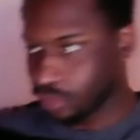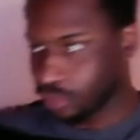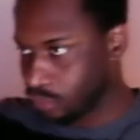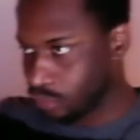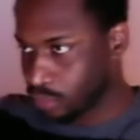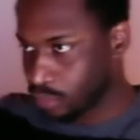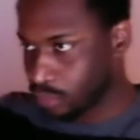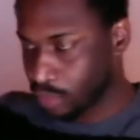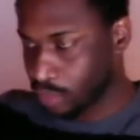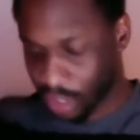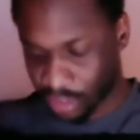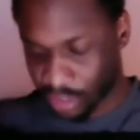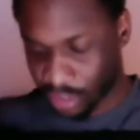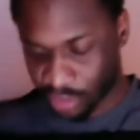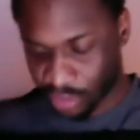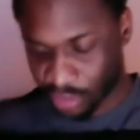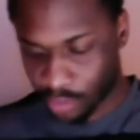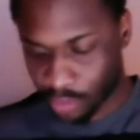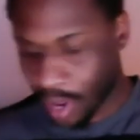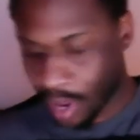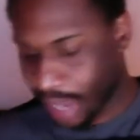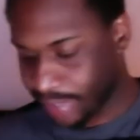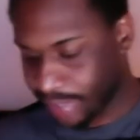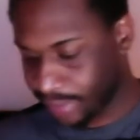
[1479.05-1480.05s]
the
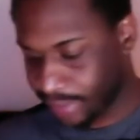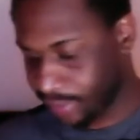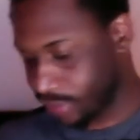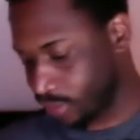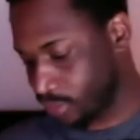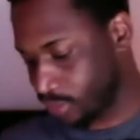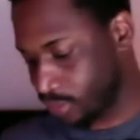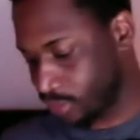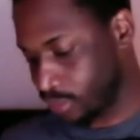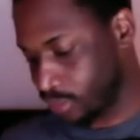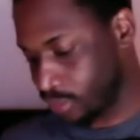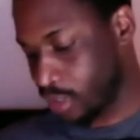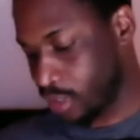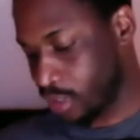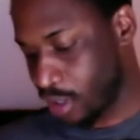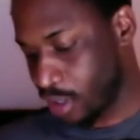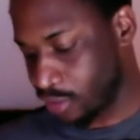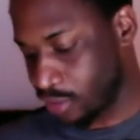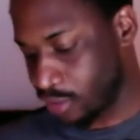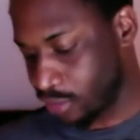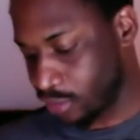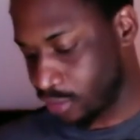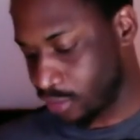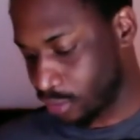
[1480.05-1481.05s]
squats,
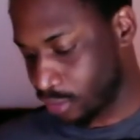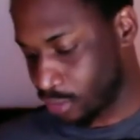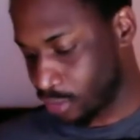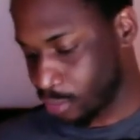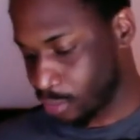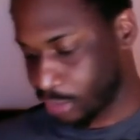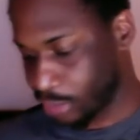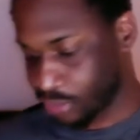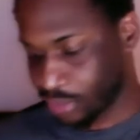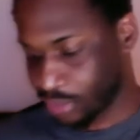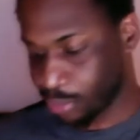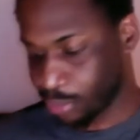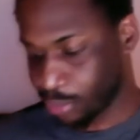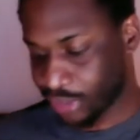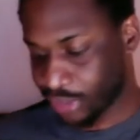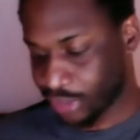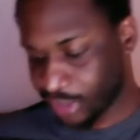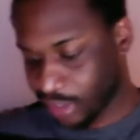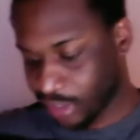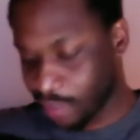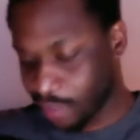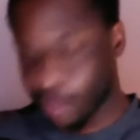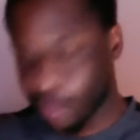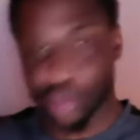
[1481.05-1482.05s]
girls, the
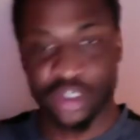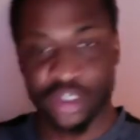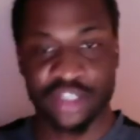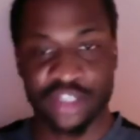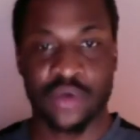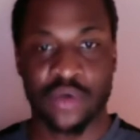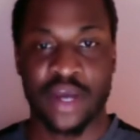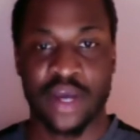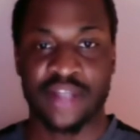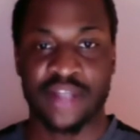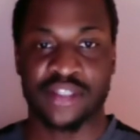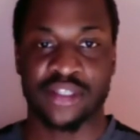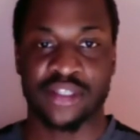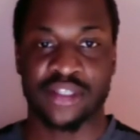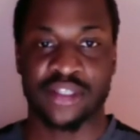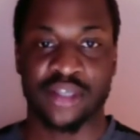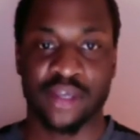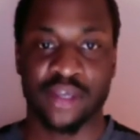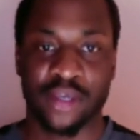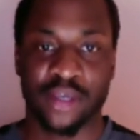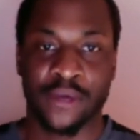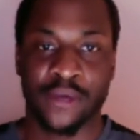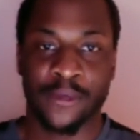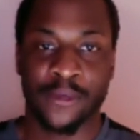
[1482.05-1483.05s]
Brazilian booty squats.
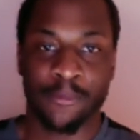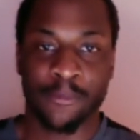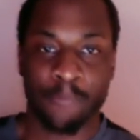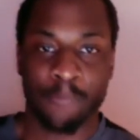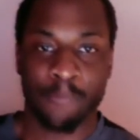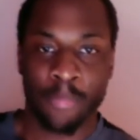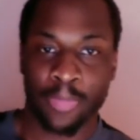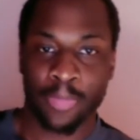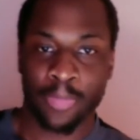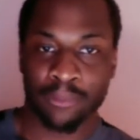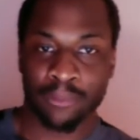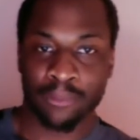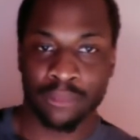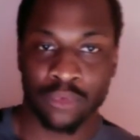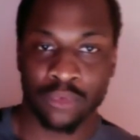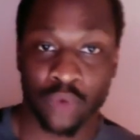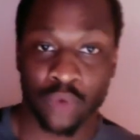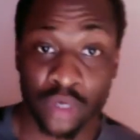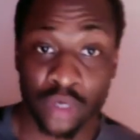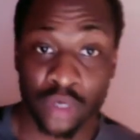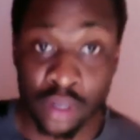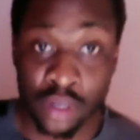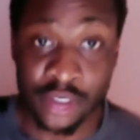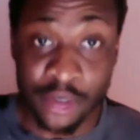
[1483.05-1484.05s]

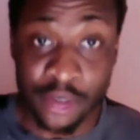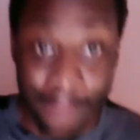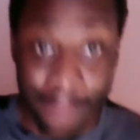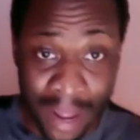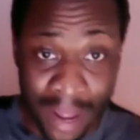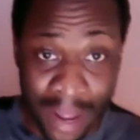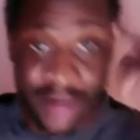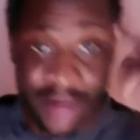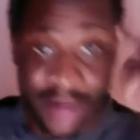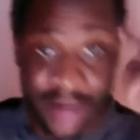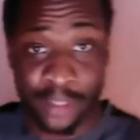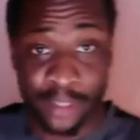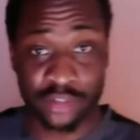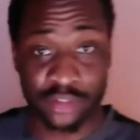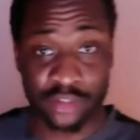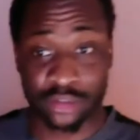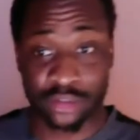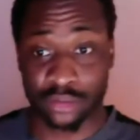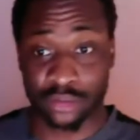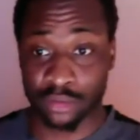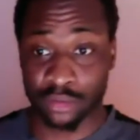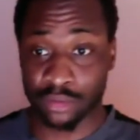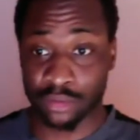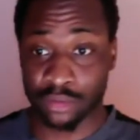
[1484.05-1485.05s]
Work on your mind muscle.
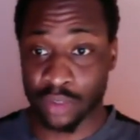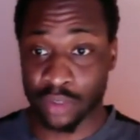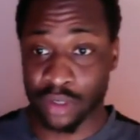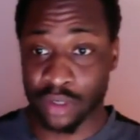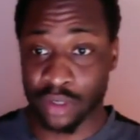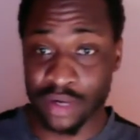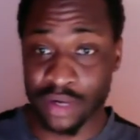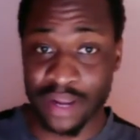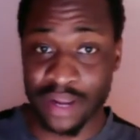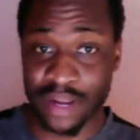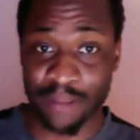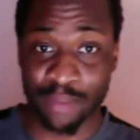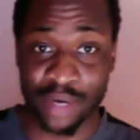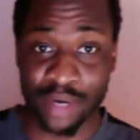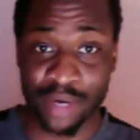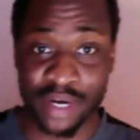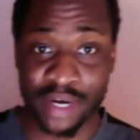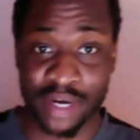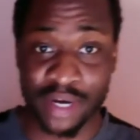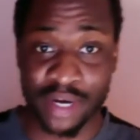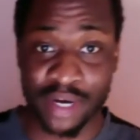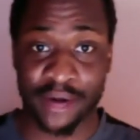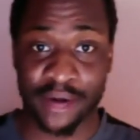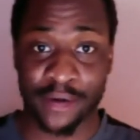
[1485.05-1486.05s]
Work on that brain
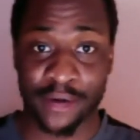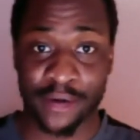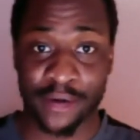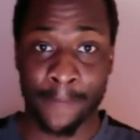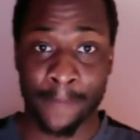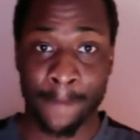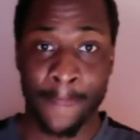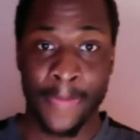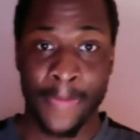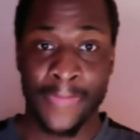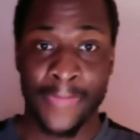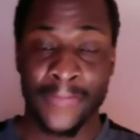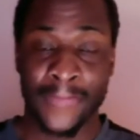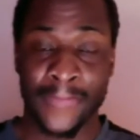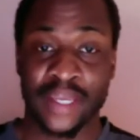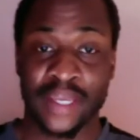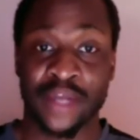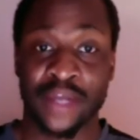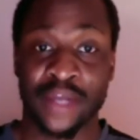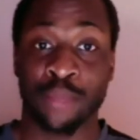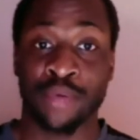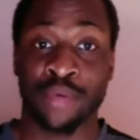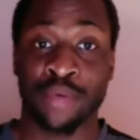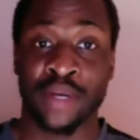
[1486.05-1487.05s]
matter.
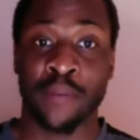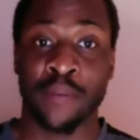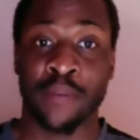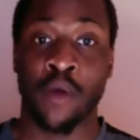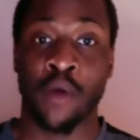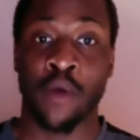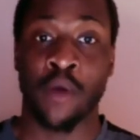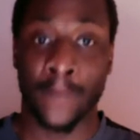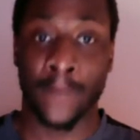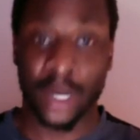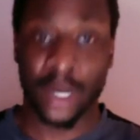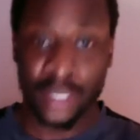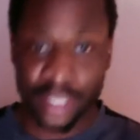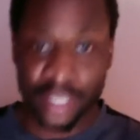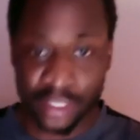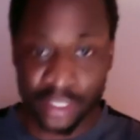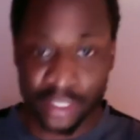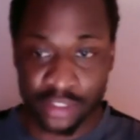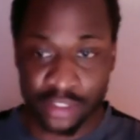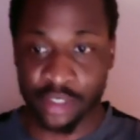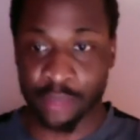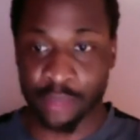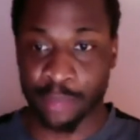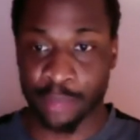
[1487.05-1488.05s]
It'll bring more money
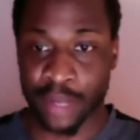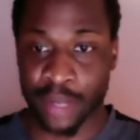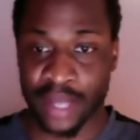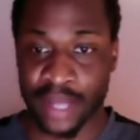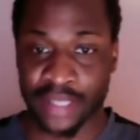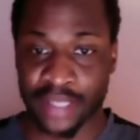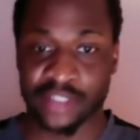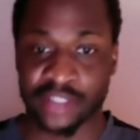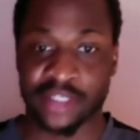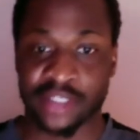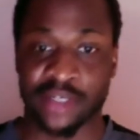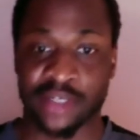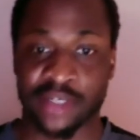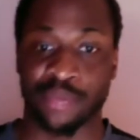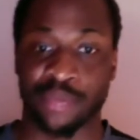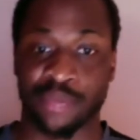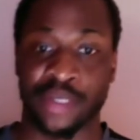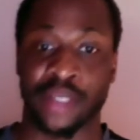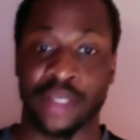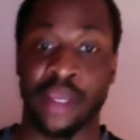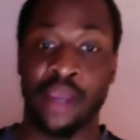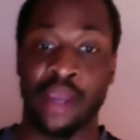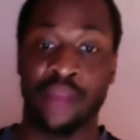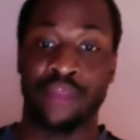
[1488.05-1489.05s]
into your pocket. It's going to
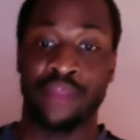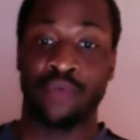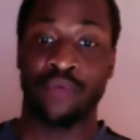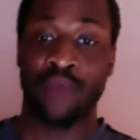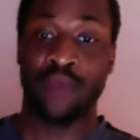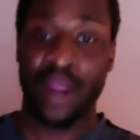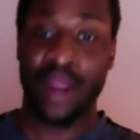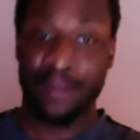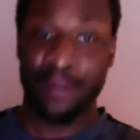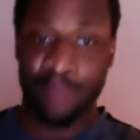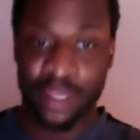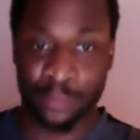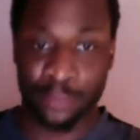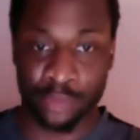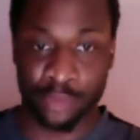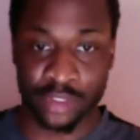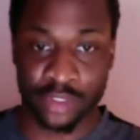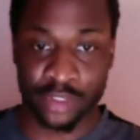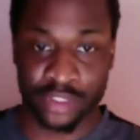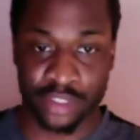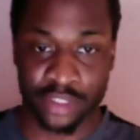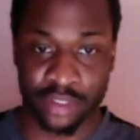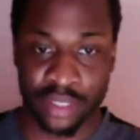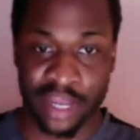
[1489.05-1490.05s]
bring the right people
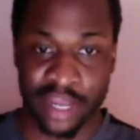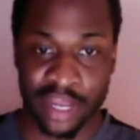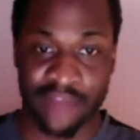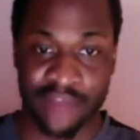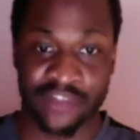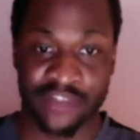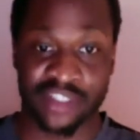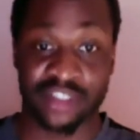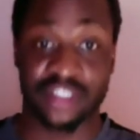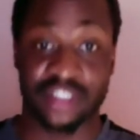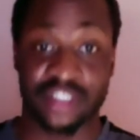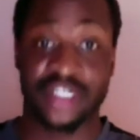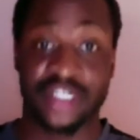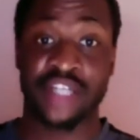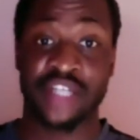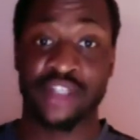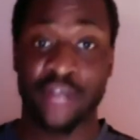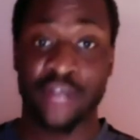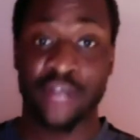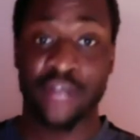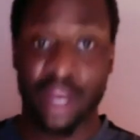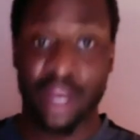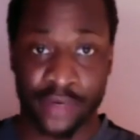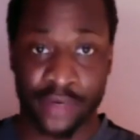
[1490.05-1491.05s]
into your life. It's going to change
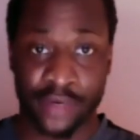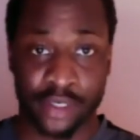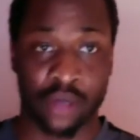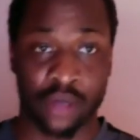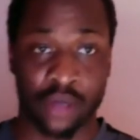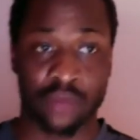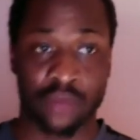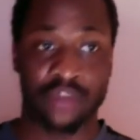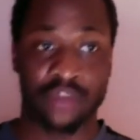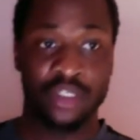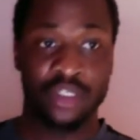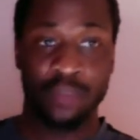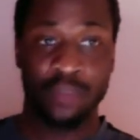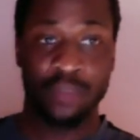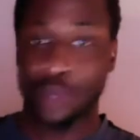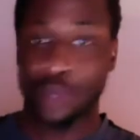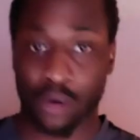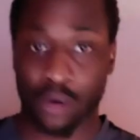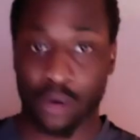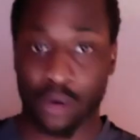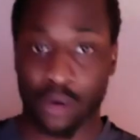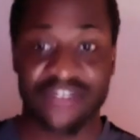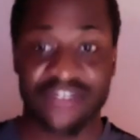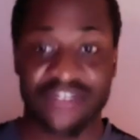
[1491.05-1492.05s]
your area code, zip
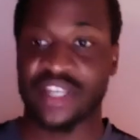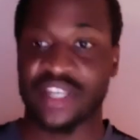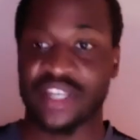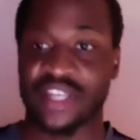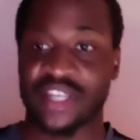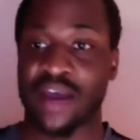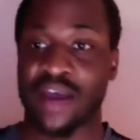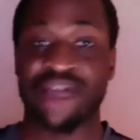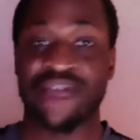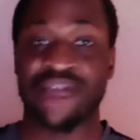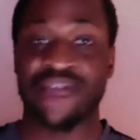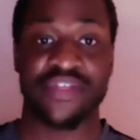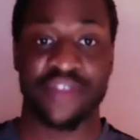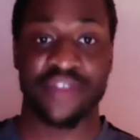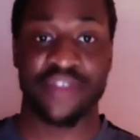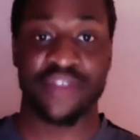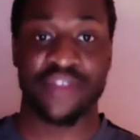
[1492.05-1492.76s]
code, lifestyle, everything.